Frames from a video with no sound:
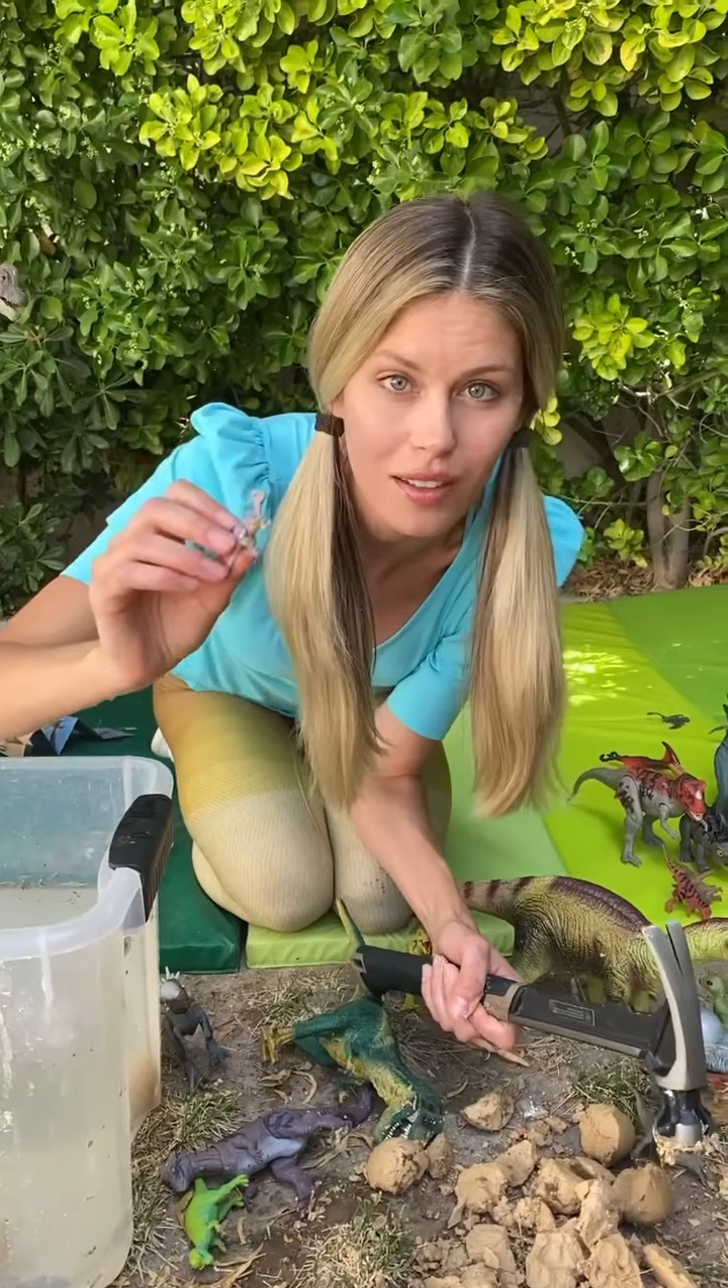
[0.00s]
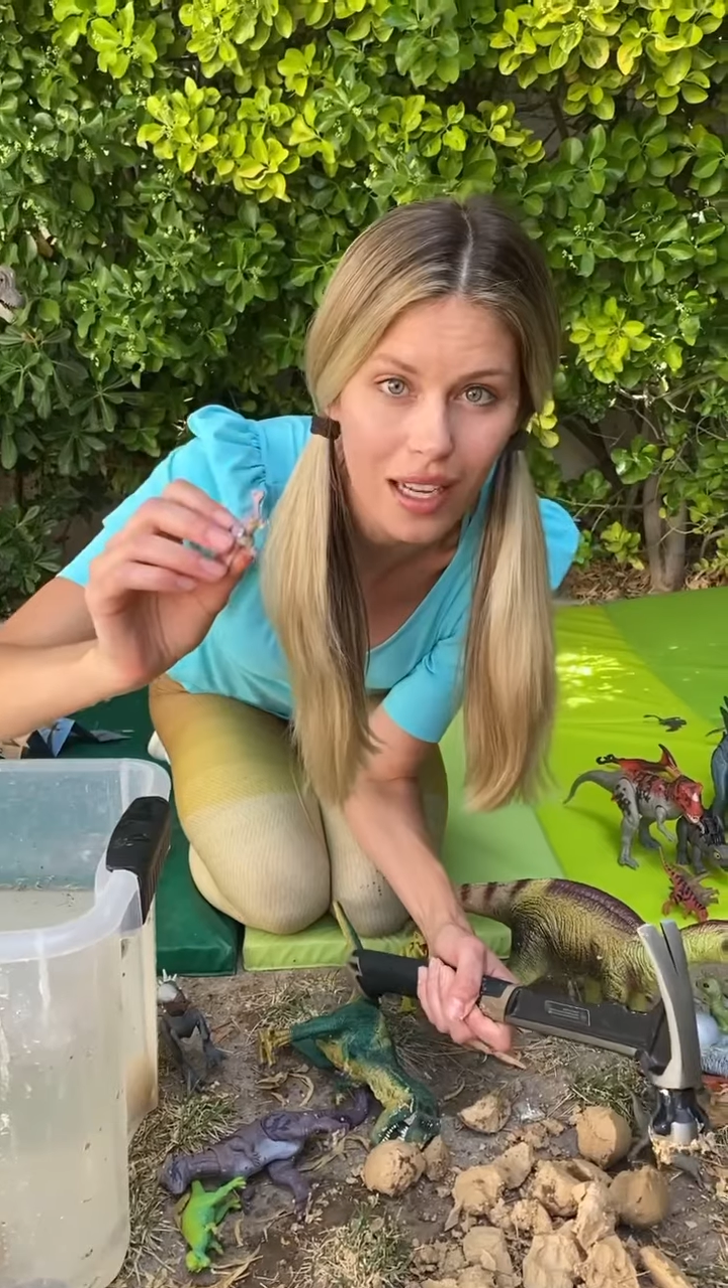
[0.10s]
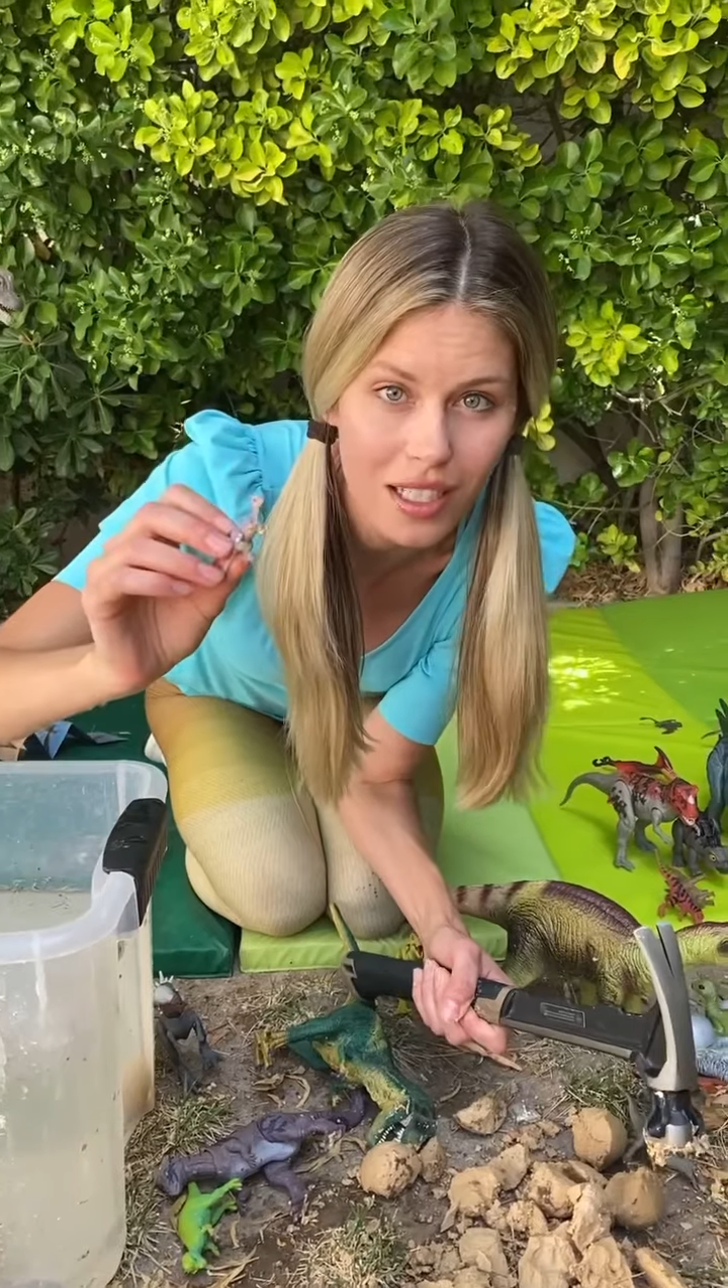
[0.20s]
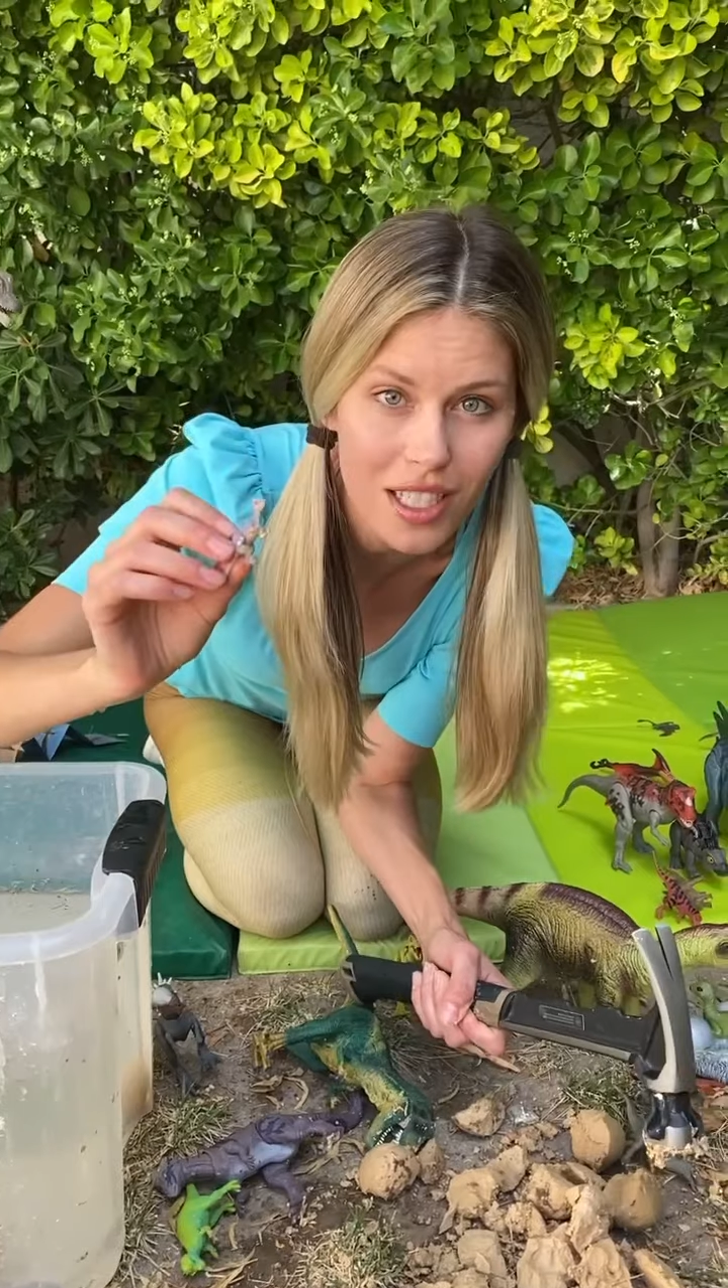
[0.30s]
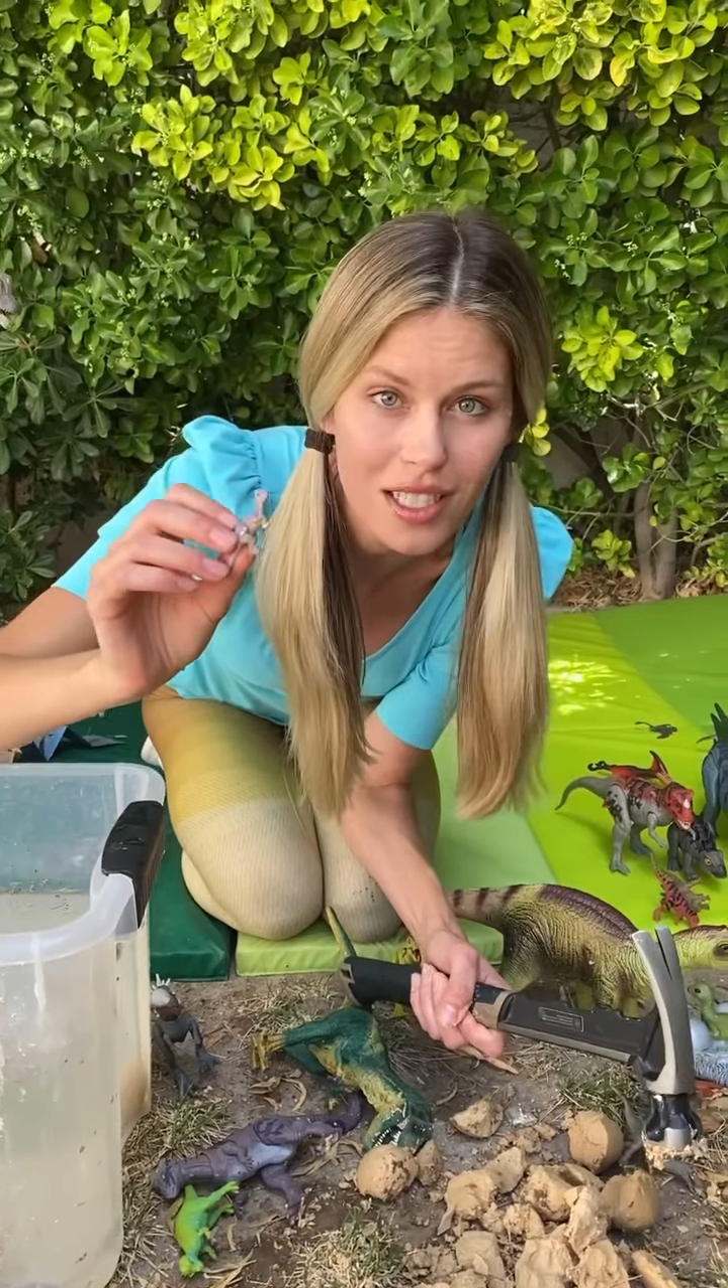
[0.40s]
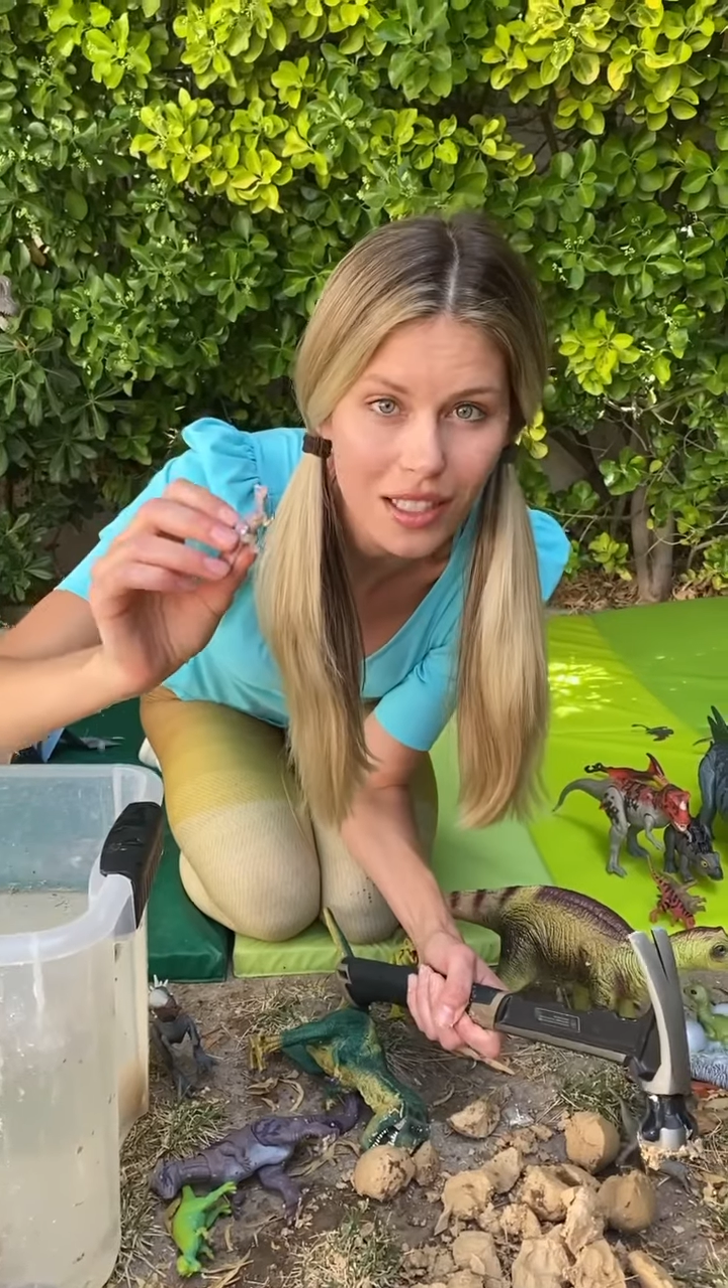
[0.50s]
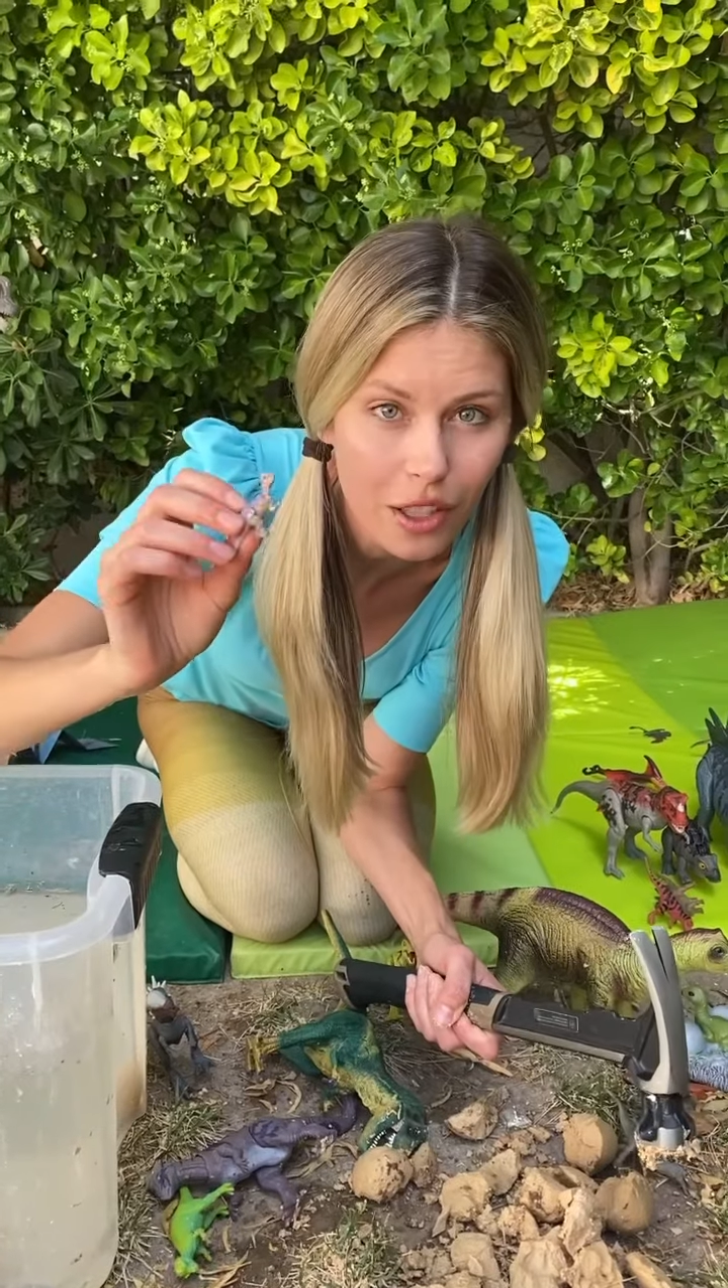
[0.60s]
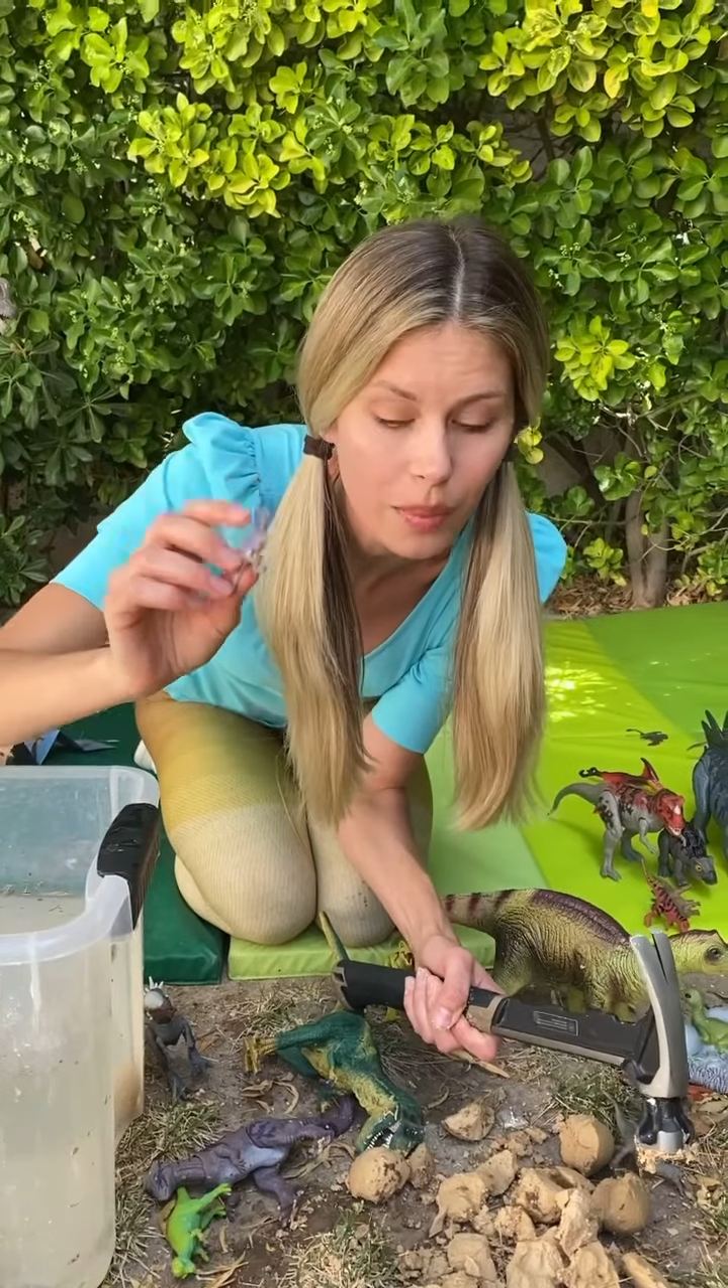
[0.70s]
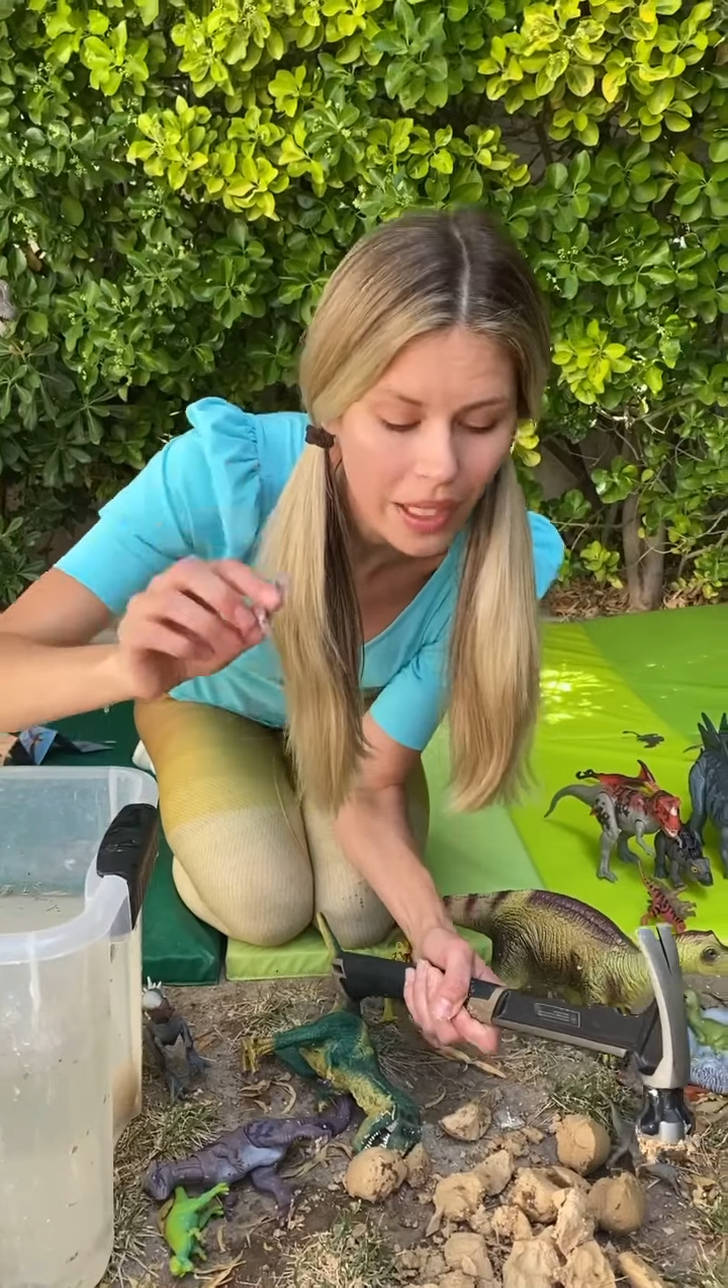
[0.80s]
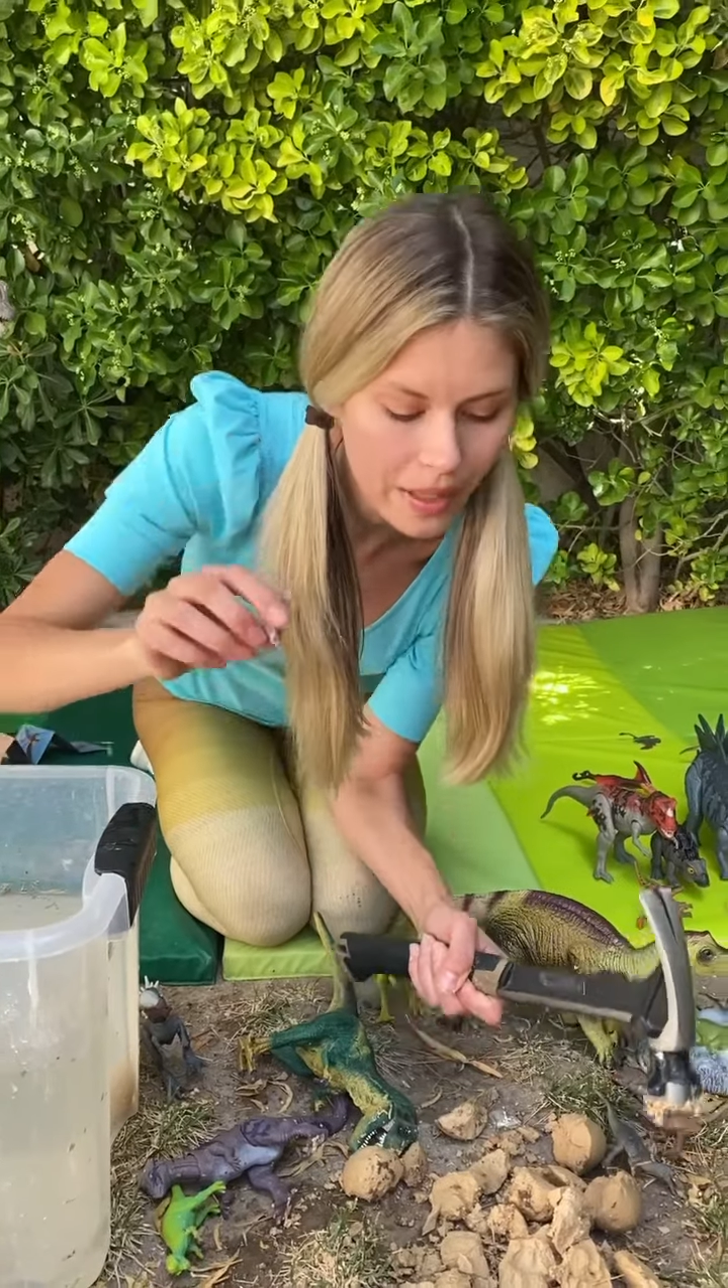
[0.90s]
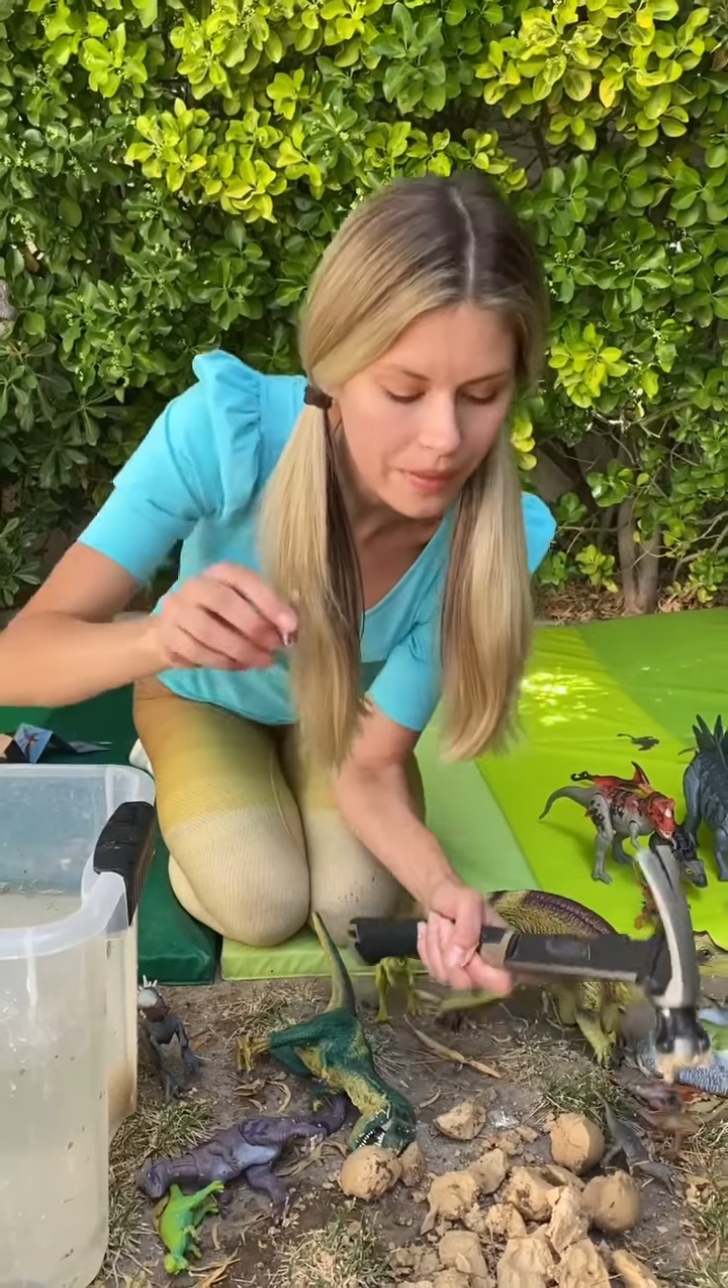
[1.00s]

in just a little bit.